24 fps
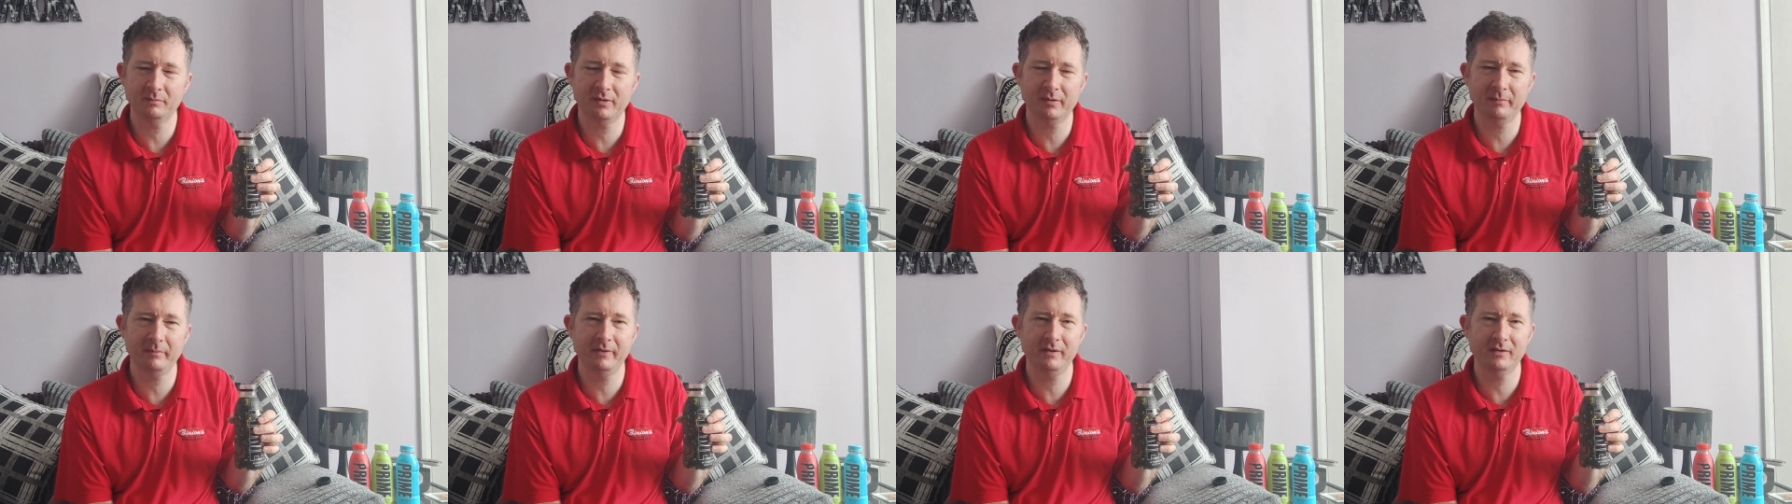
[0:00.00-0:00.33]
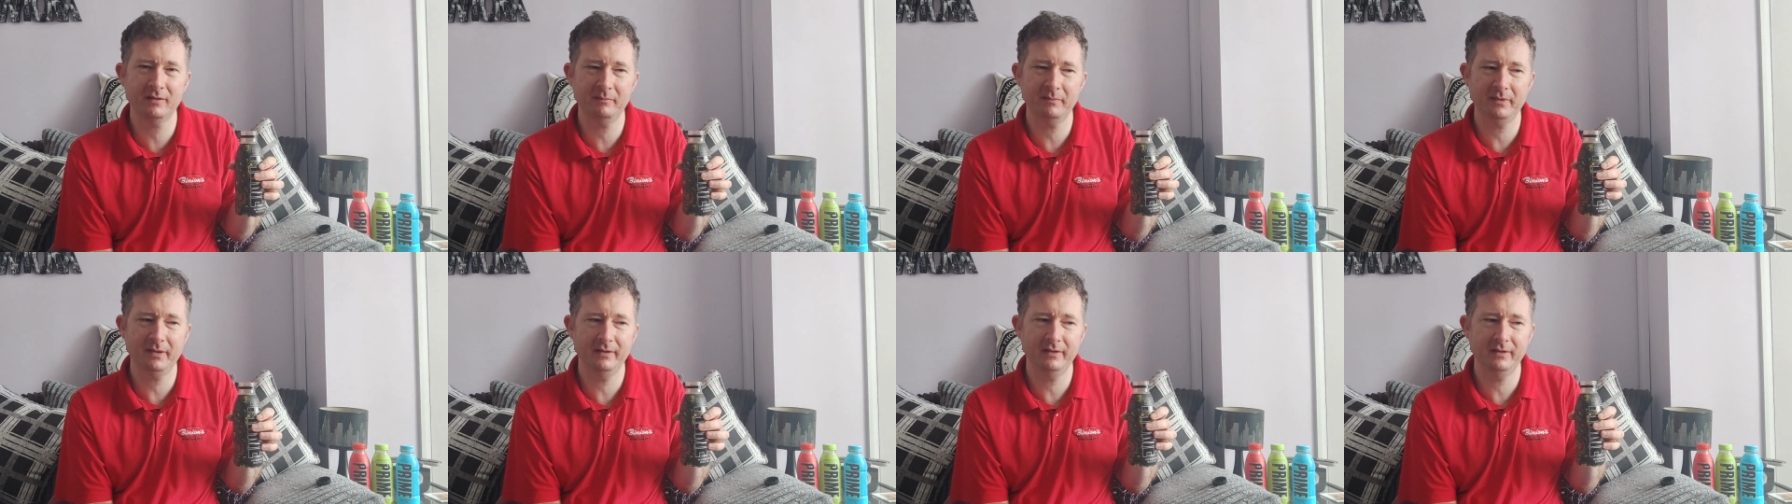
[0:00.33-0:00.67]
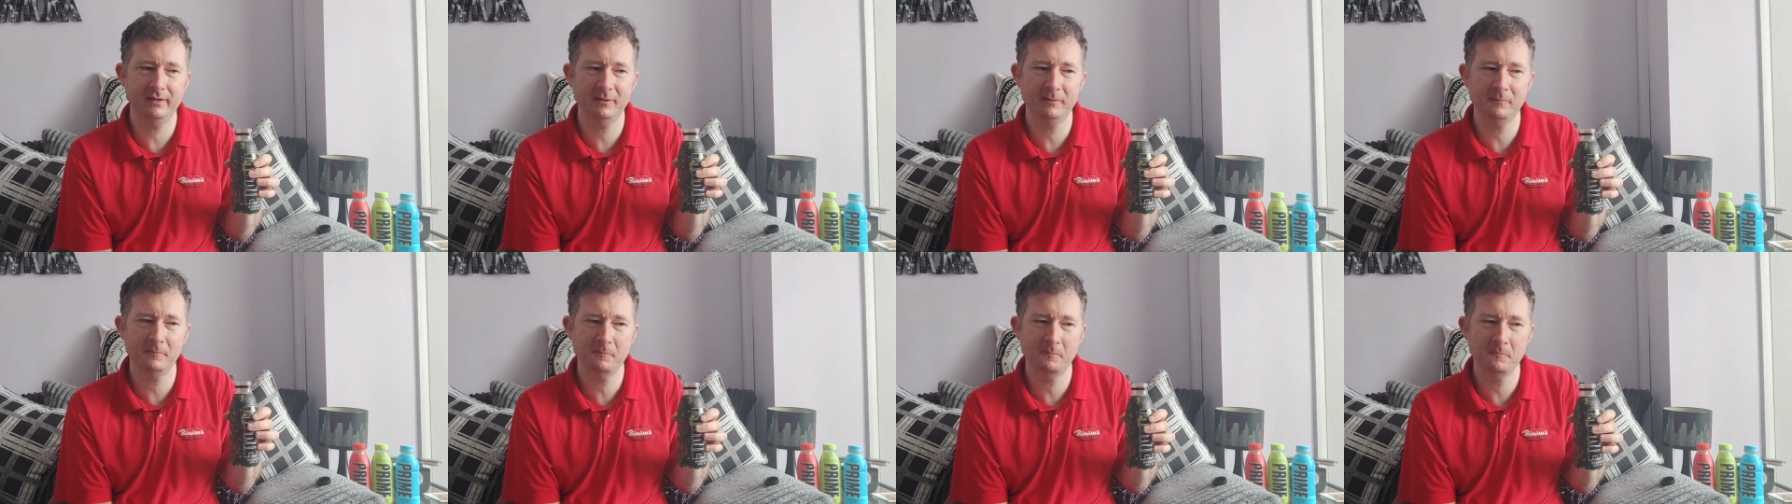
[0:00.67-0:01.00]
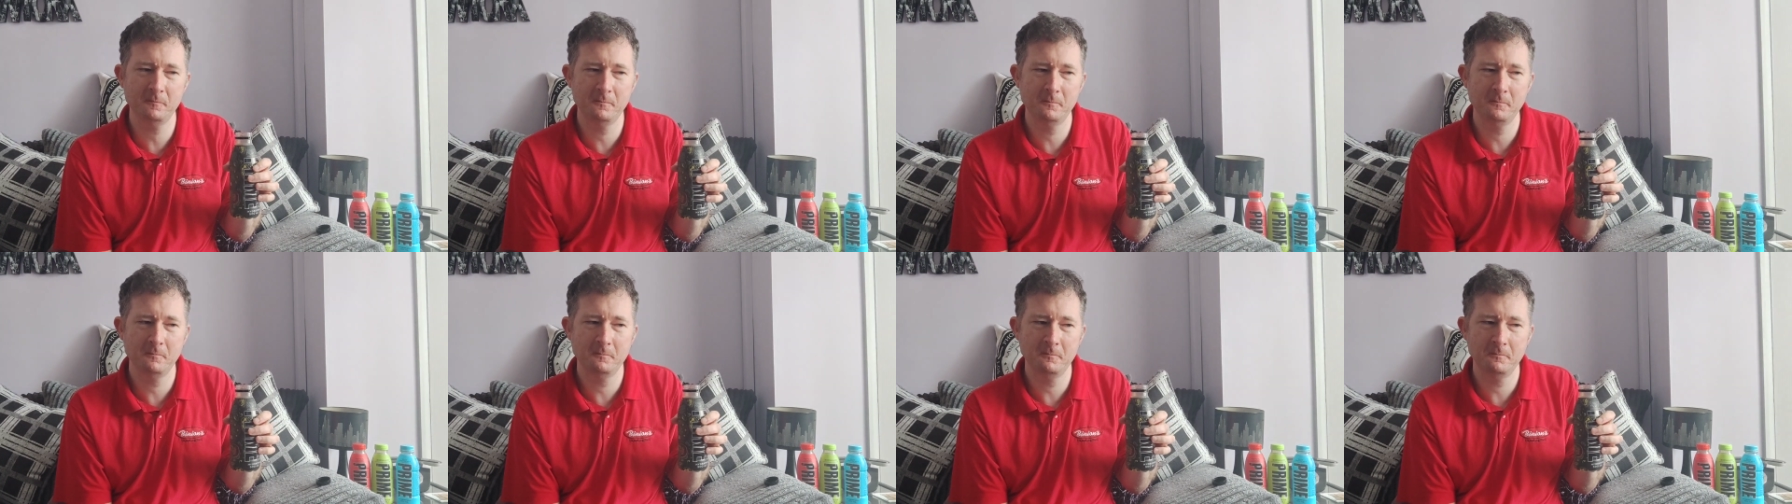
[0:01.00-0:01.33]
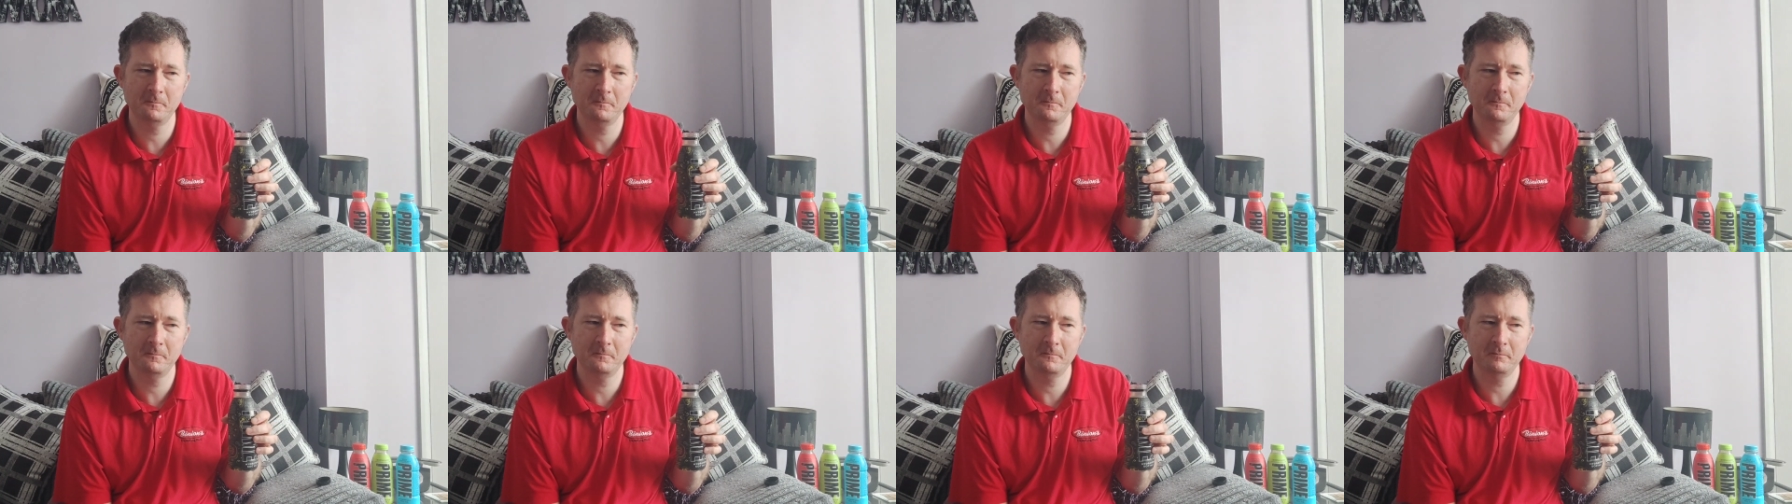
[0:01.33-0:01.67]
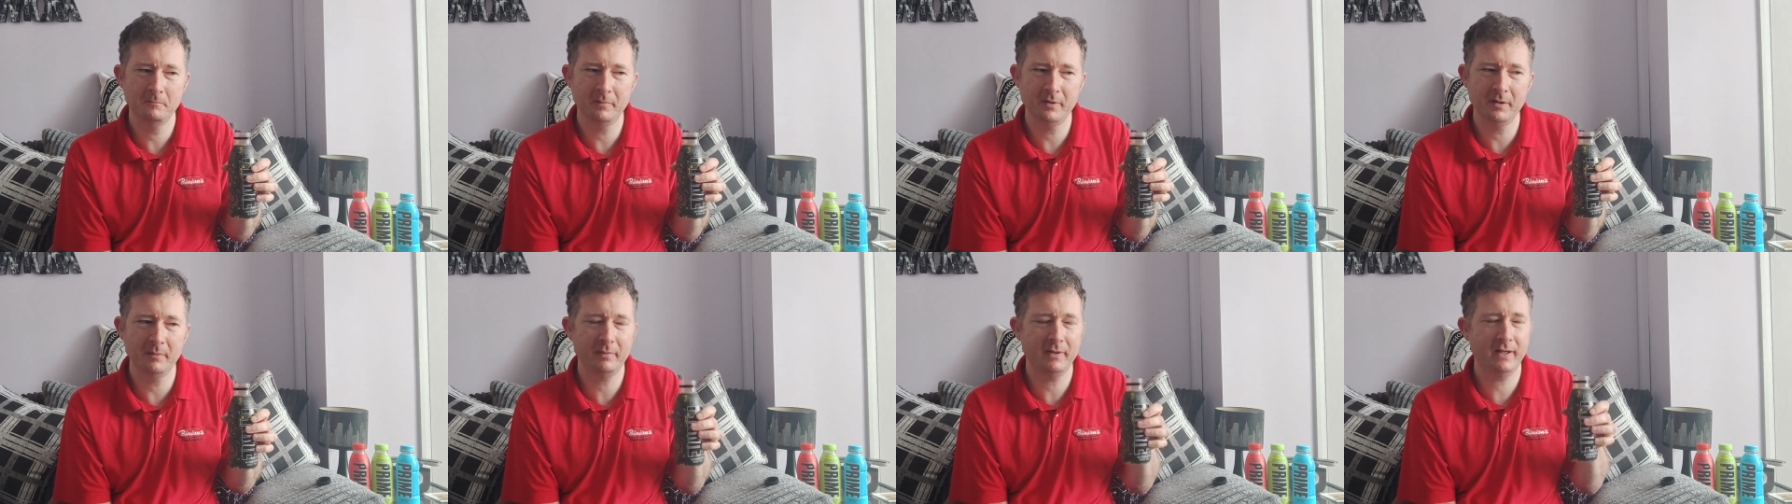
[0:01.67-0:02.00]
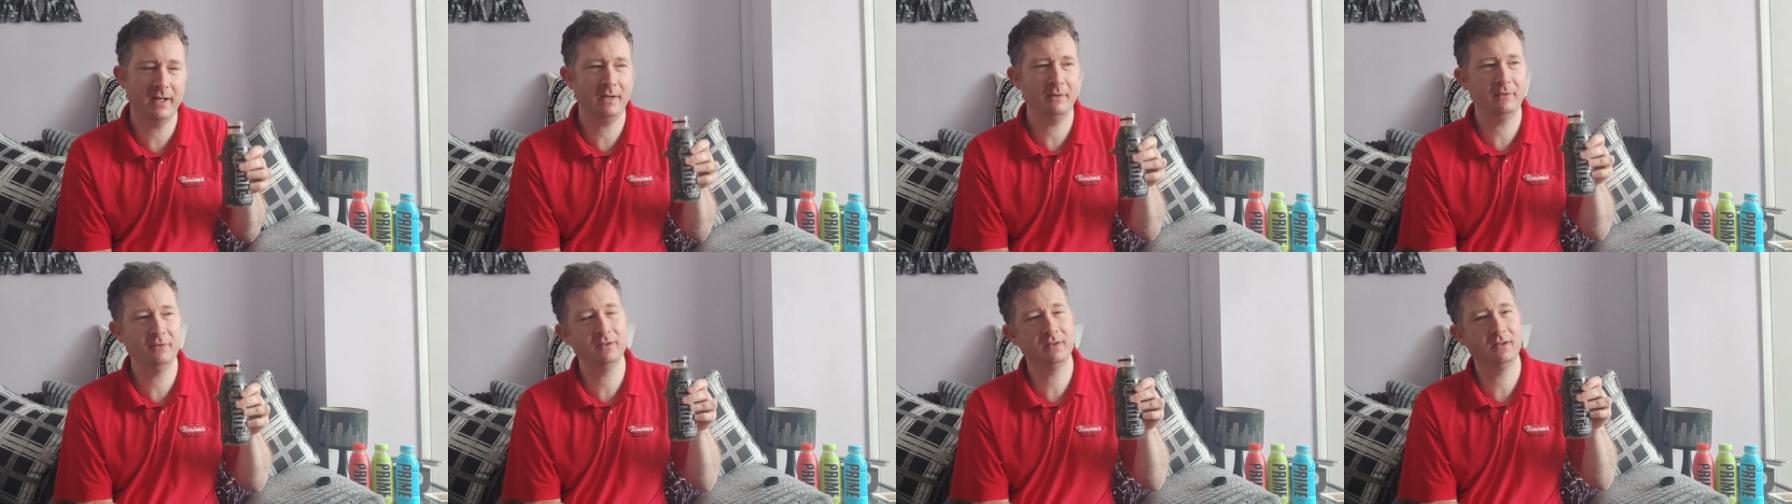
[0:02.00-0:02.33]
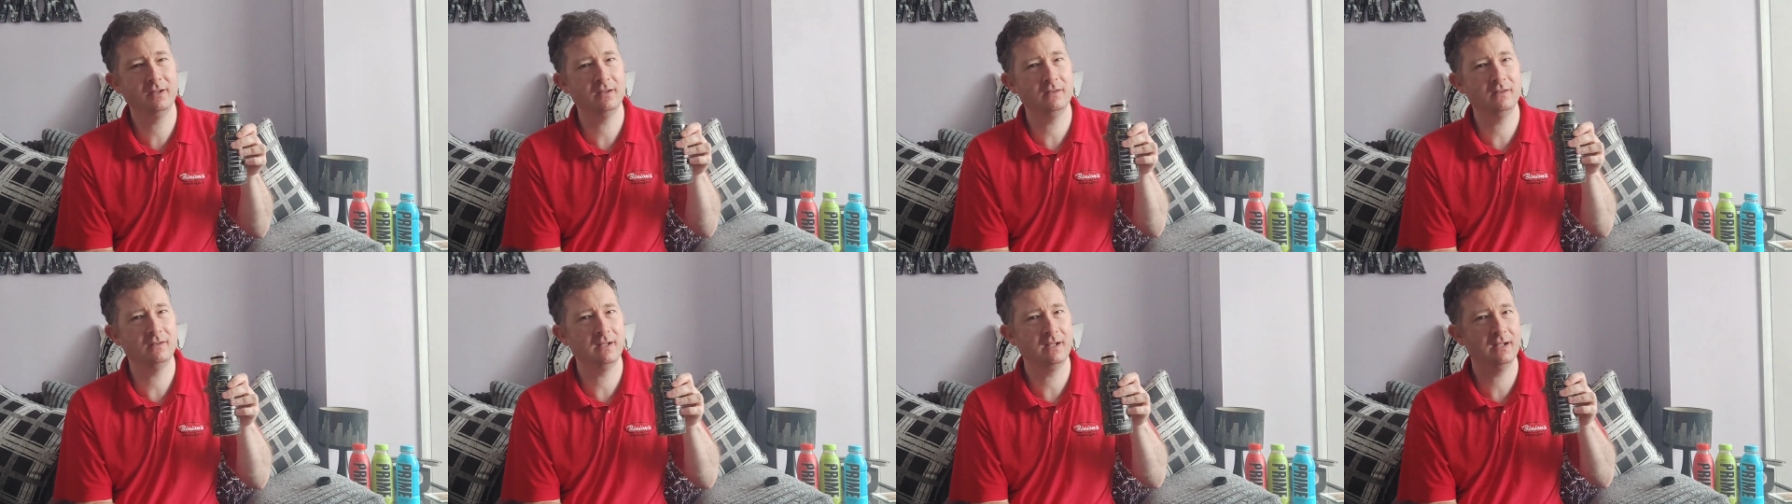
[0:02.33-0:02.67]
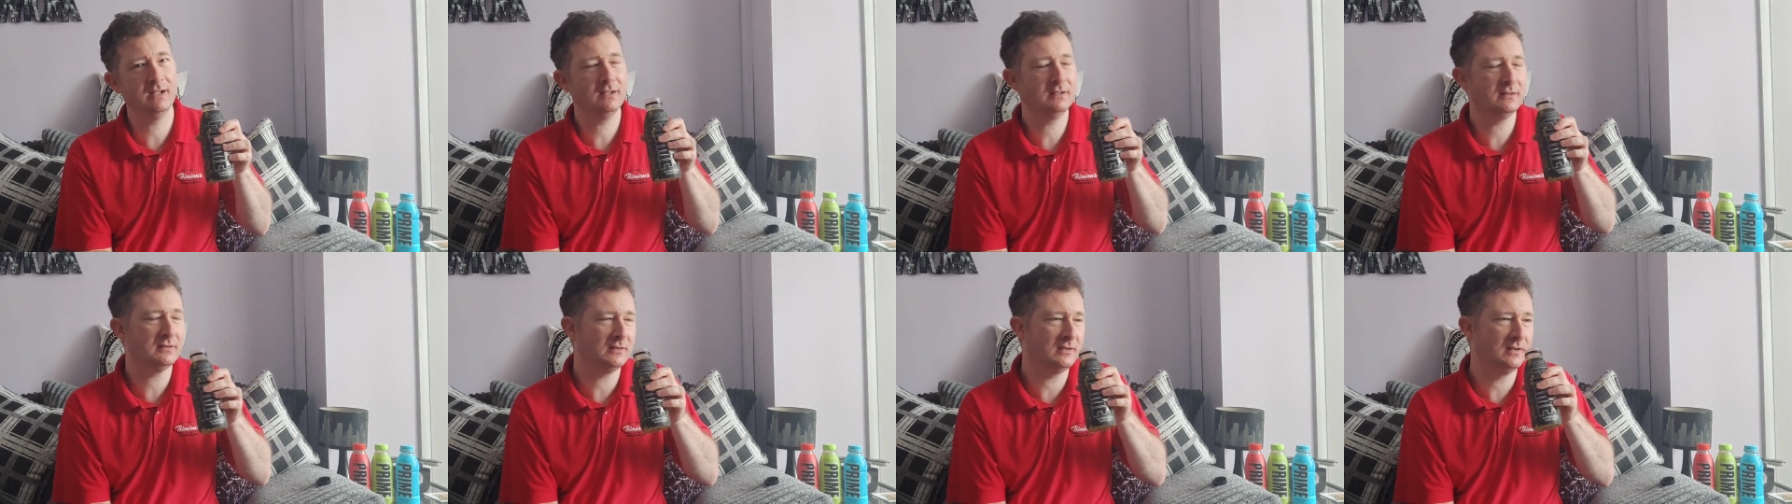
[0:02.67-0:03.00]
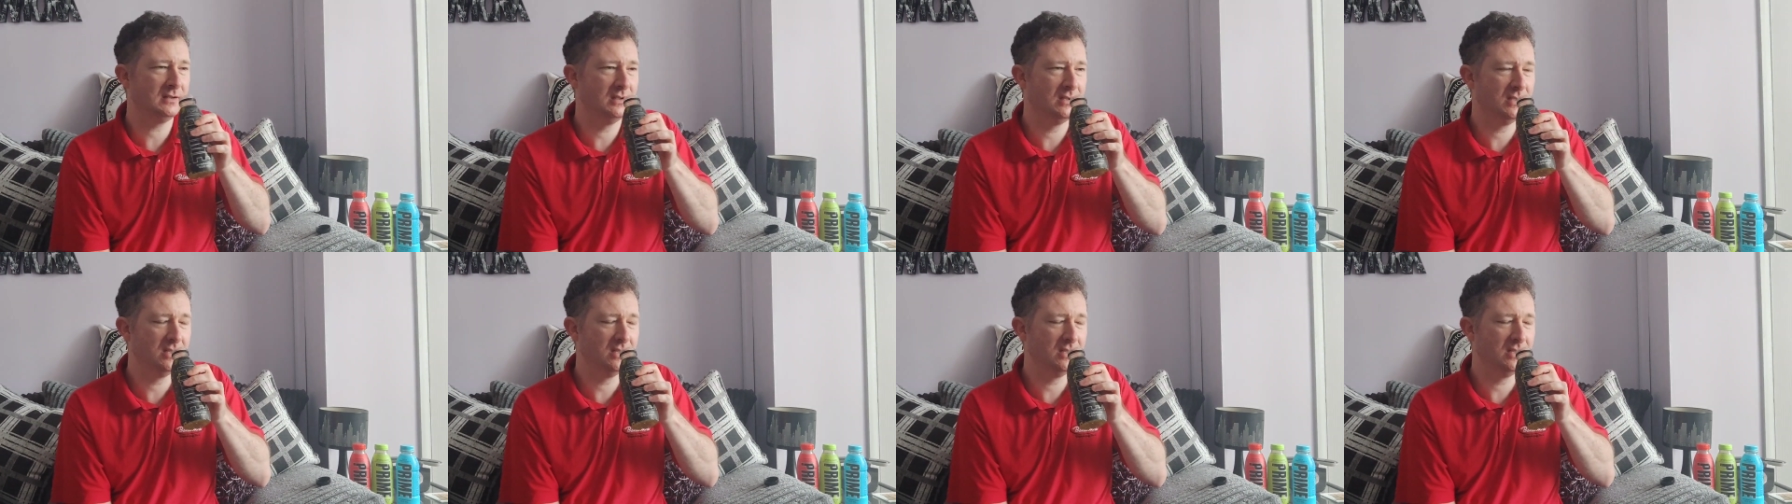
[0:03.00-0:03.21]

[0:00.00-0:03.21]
Probably not many, but the parents do, I guess.